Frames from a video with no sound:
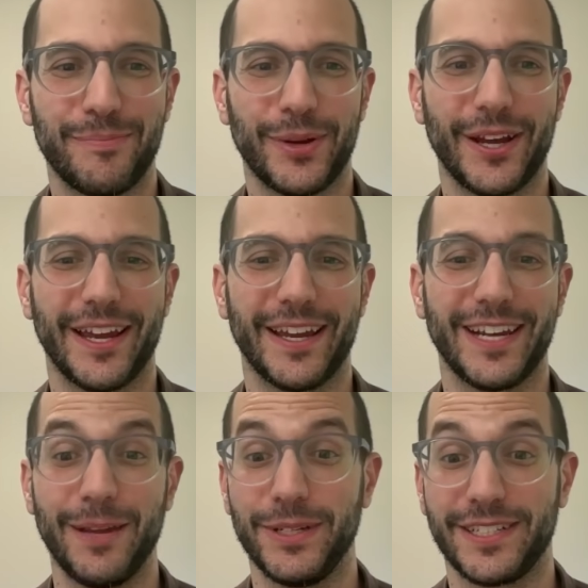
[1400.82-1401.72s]
But
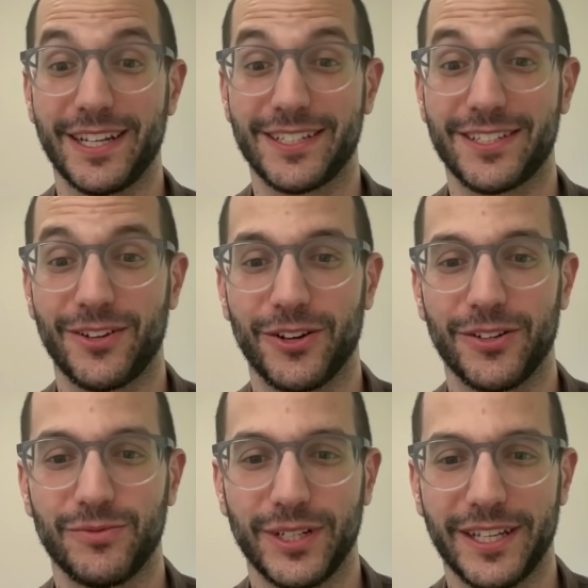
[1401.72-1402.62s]
A/B tests
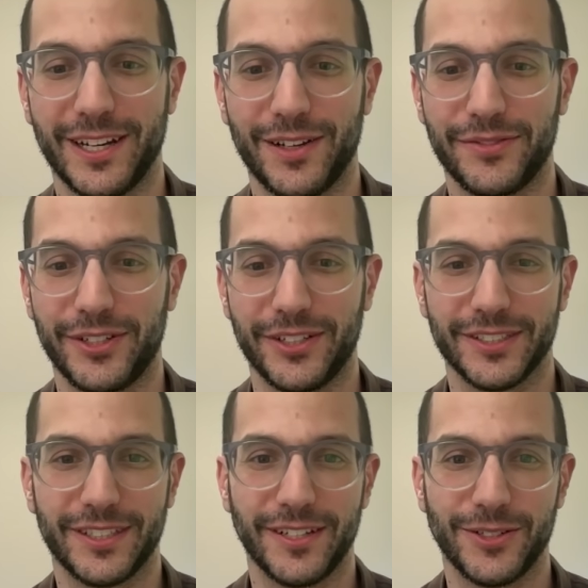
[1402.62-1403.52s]
are really helpful
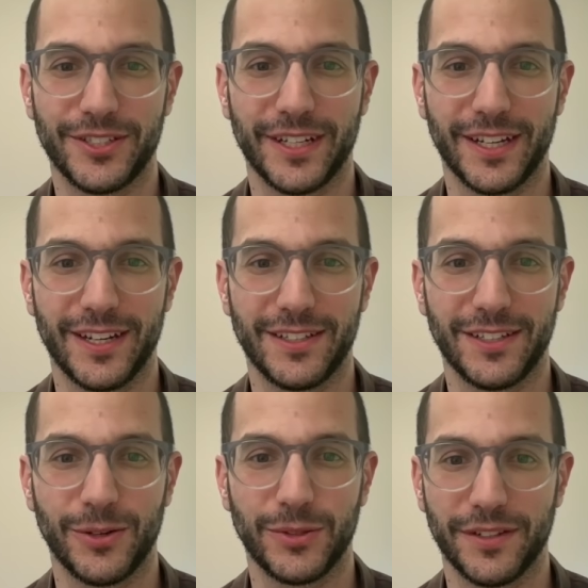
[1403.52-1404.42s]
to understand,
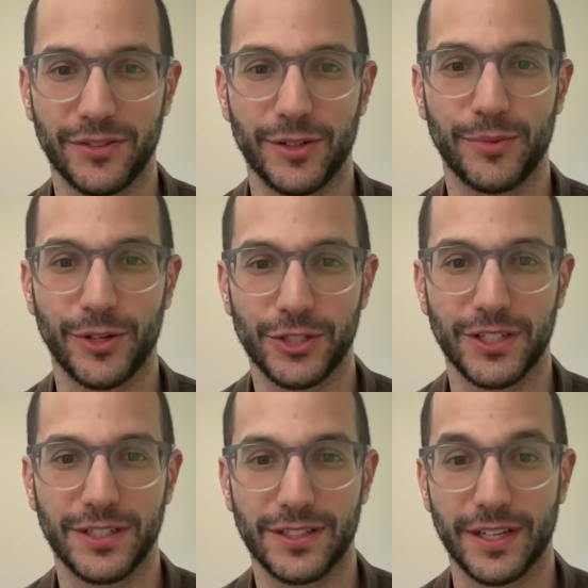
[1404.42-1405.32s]
with different
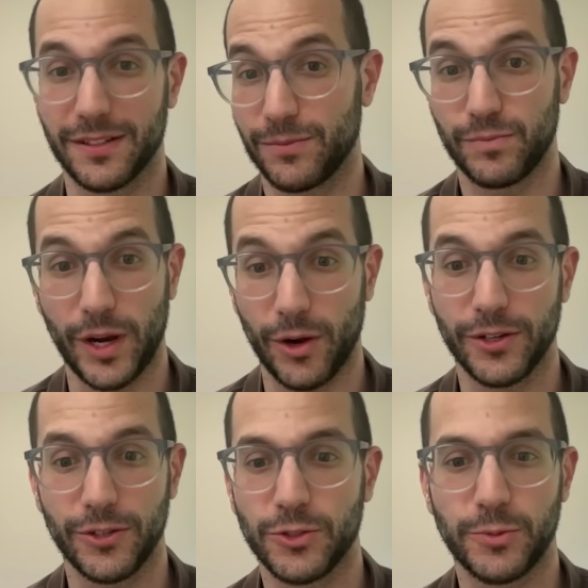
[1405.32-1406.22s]
approaches, like how are
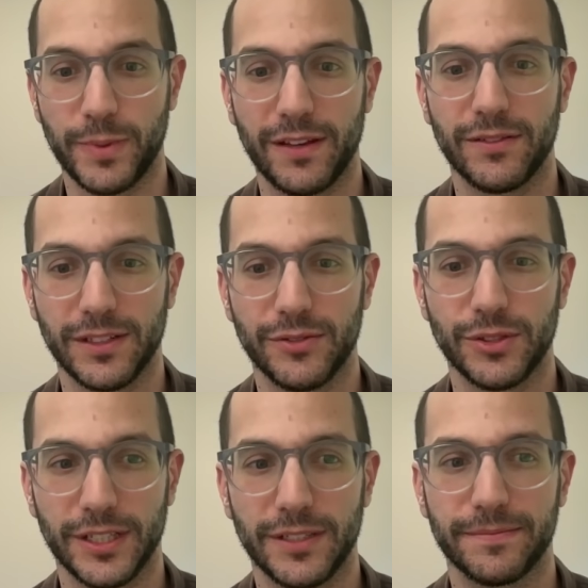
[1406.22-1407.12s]
users behaving differently.